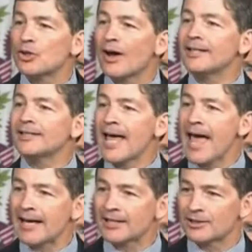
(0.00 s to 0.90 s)
an
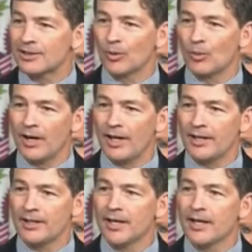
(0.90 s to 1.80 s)
establishment candidate like
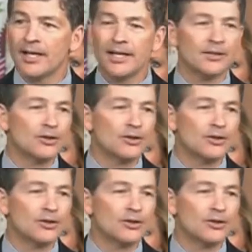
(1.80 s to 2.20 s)
Hensarling win